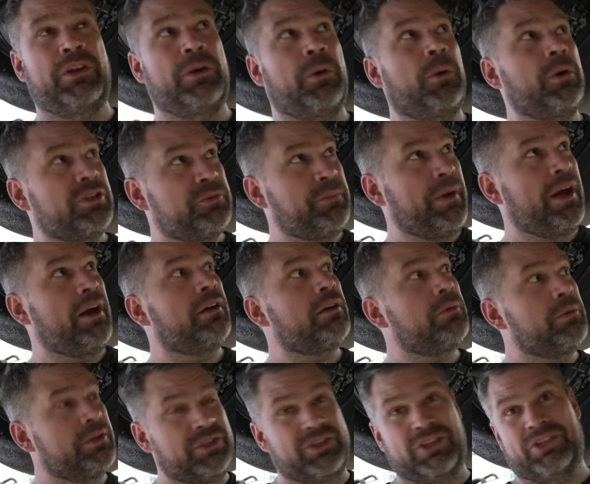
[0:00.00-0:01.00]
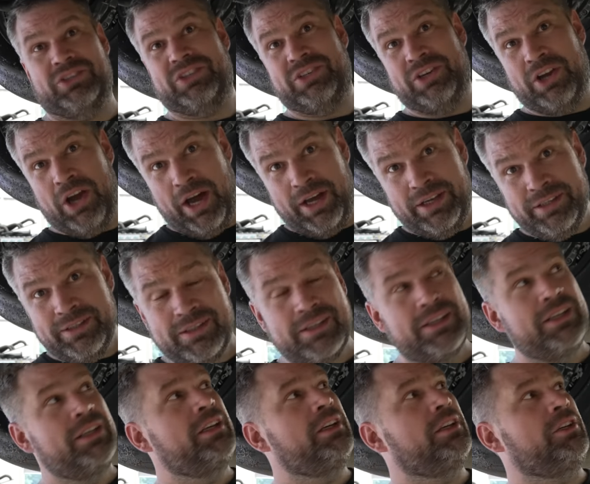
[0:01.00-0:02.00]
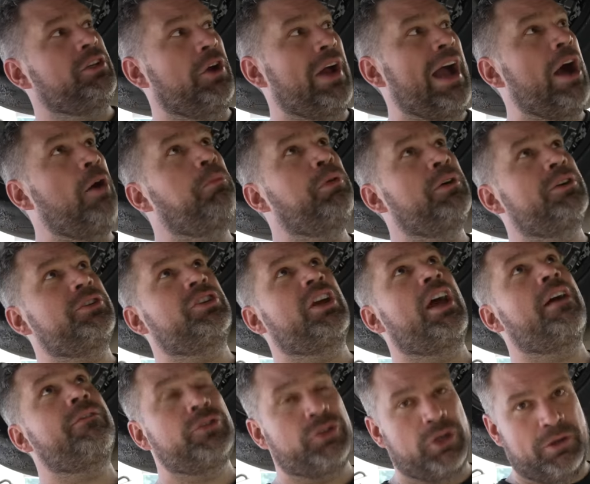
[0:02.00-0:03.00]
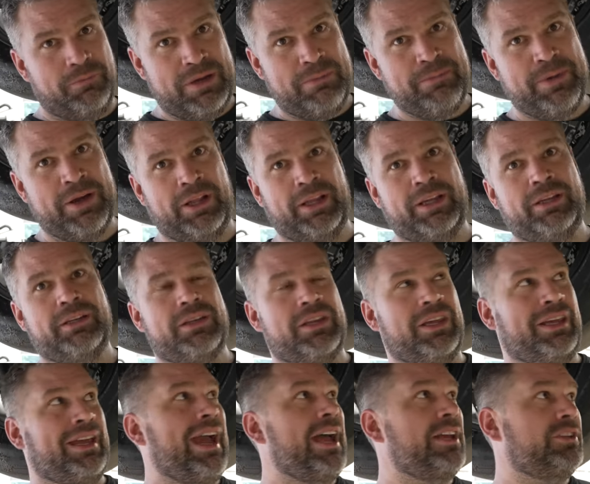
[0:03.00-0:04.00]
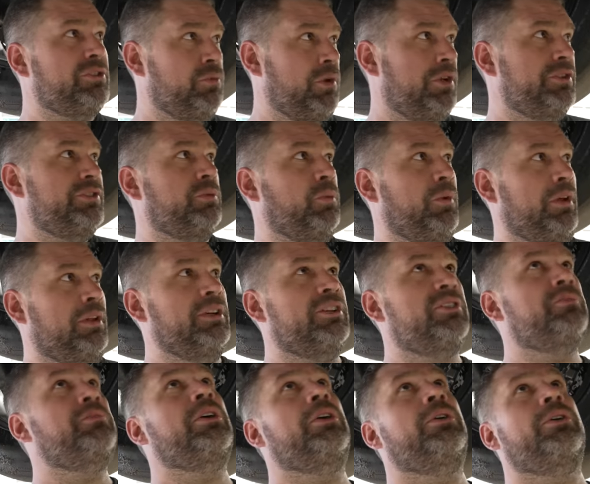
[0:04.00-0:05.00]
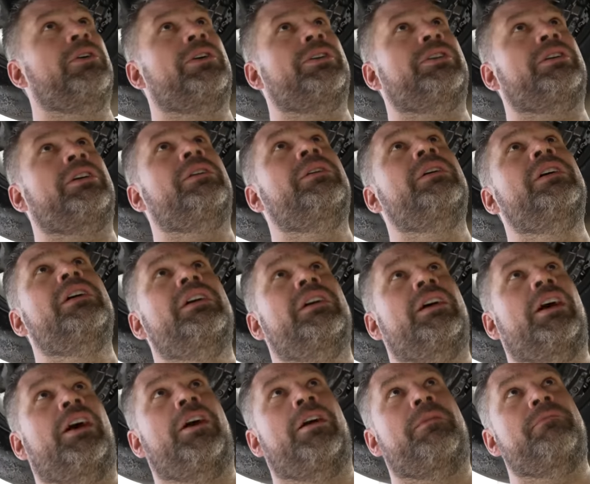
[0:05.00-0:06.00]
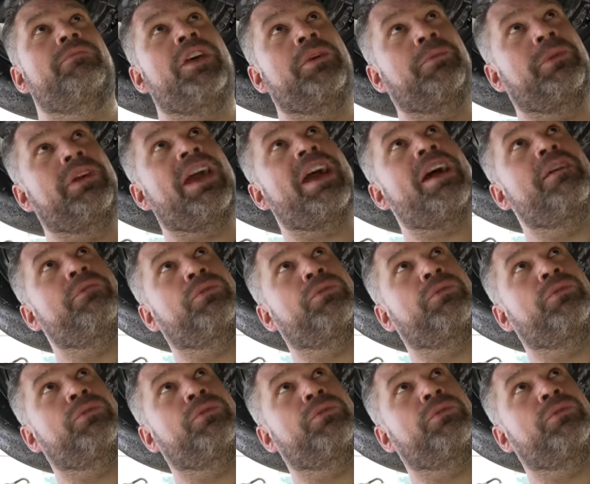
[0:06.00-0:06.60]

horsepower, which this does, yeah, your output shaft should be billet. The cast ones will explode on you. Um, then we have